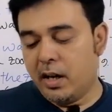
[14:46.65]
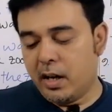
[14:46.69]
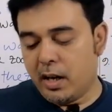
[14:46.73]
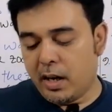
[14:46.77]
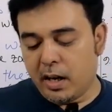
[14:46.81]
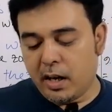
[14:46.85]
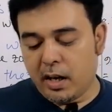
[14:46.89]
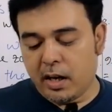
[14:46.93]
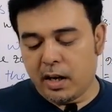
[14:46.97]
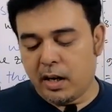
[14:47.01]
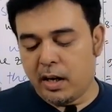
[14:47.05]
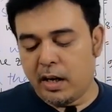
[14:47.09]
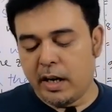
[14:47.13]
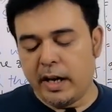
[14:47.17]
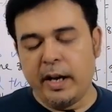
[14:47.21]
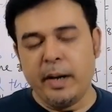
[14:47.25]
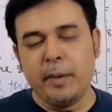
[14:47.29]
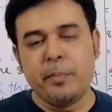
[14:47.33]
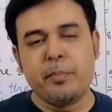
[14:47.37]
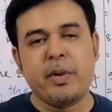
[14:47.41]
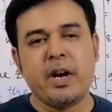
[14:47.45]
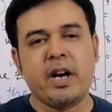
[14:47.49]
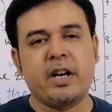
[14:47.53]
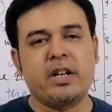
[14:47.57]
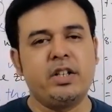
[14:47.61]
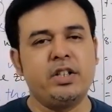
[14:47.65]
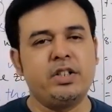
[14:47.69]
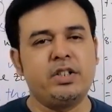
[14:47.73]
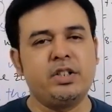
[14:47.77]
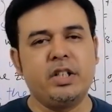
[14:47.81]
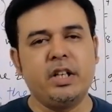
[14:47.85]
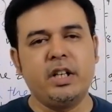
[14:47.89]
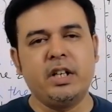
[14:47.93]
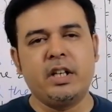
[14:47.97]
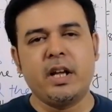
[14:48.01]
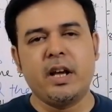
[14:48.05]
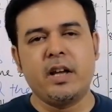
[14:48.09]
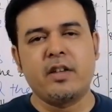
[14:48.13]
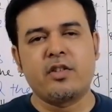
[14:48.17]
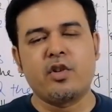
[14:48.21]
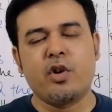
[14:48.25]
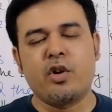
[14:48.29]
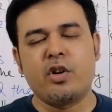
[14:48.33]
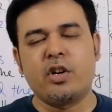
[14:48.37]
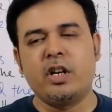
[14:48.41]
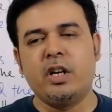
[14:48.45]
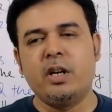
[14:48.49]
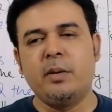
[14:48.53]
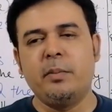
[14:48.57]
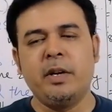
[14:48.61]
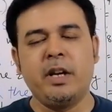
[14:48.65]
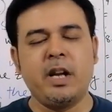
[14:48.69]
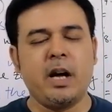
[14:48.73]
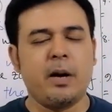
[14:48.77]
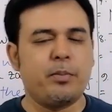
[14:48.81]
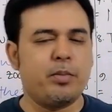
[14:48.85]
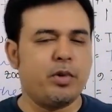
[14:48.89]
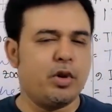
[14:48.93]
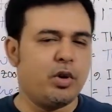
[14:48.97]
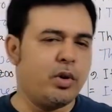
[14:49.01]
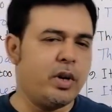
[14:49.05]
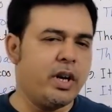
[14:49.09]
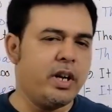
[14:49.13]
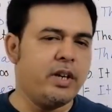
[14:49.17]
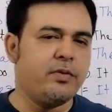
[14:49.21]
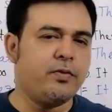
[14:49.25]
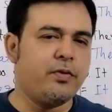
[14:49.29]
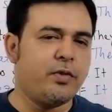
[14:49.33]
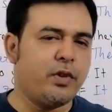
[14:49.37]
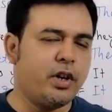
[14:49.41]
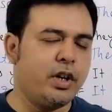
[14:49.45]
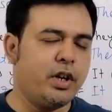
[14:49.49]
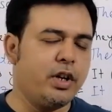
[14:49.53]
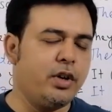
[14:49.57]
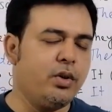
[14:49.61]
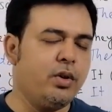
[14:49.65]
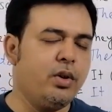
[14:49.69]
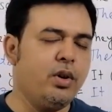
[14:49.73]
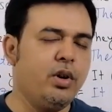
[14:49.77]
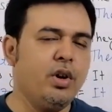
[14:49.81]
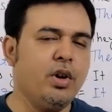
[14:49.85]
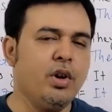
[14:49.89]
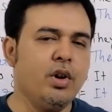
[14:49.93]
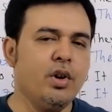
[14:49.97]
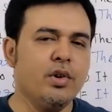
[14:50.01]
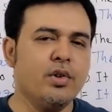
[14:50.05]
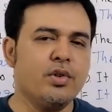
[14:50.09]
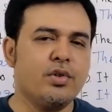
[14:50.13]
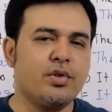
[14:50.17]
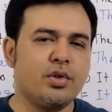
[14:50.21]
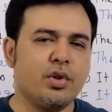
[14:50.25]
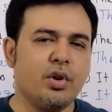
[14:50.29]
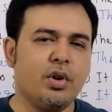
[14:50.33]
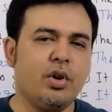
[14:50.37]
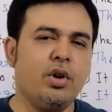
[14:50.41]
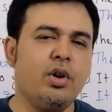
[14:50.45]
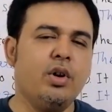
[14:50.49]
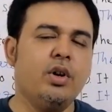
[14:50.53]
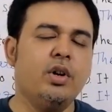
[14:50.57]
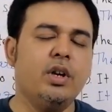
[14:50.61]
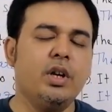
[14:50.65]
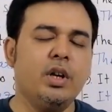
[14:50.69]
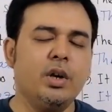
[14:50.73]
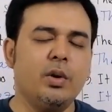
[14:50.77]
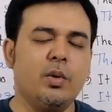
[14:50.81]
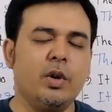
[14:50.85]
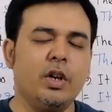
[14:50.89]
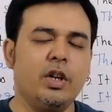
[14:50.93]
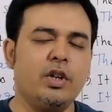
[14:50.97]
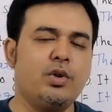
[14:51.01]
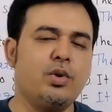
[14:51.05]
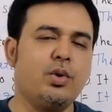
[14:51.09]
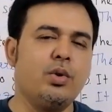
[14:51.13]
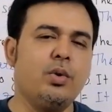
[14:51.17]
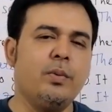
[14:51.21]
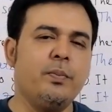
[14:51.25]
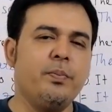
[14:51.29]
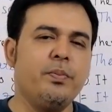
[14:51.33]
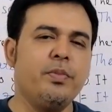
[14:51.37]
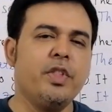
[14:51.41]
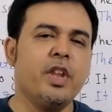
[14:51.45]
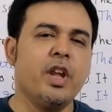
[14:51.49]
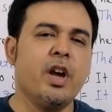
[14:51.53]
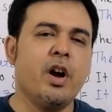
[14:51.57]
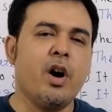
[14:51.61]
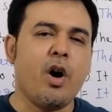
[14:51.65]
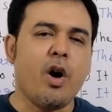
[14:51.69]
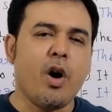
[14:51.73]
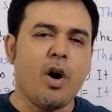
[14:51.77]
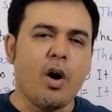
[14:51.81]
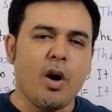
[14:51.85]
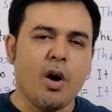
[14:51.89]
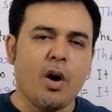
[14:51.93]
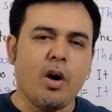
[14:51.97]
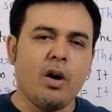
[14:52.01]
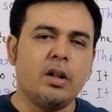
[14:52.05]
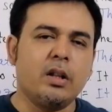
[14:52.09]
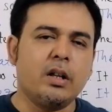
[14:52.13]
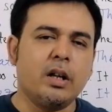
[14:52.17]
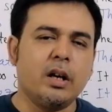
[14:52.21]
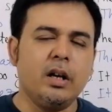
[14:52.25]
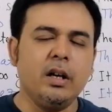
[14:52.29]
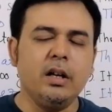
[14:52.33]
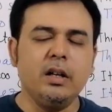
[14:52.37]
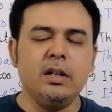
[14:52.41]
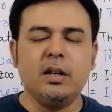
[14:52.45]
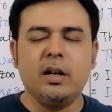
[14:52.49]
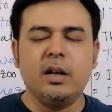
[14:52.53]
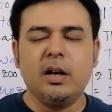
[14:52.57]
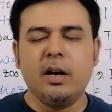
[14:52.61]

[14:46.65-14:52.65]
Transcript: A practice sheet has already been uploaded for you, so you will do all the